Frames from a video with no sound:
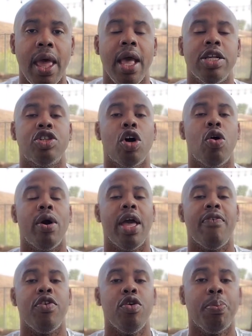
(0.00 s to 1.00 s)
So
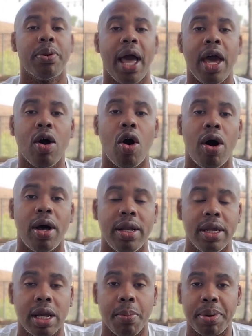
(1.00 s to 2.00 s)
if you plan
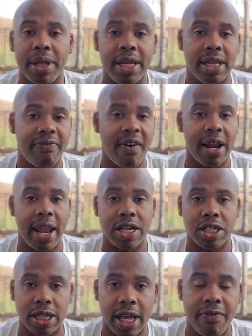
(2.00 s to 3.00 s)
on completing the
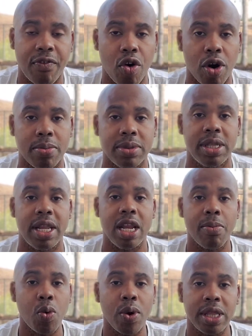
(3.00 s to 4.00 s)
financial aid forms, the
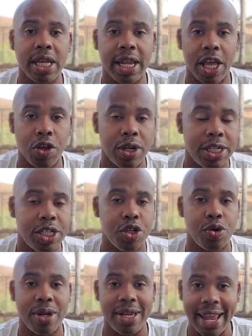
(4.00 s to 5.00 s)
number one thing that you need to
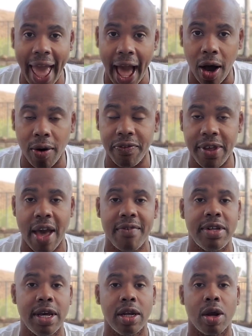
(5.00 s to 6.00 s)
do now, if you
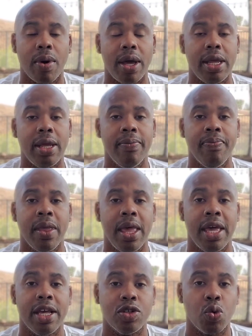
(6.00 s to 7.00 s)
haven't done already,
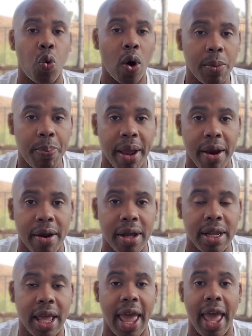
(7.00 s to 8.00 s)
is one
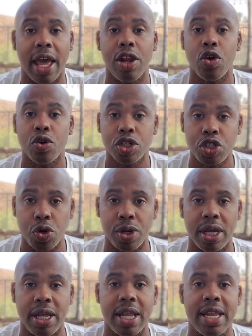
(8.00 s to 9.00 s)
parent and your
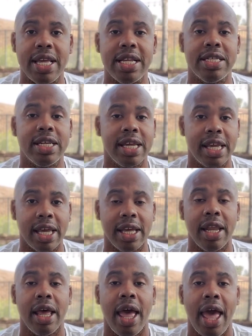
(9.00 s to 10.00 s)
student needs to get
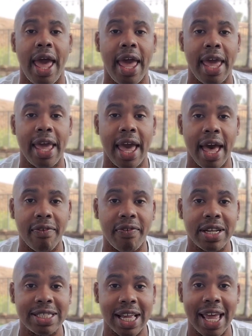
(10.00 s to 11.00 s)
a
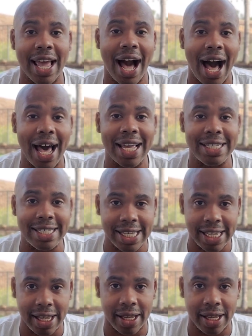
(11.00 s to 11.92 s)
FSA ID.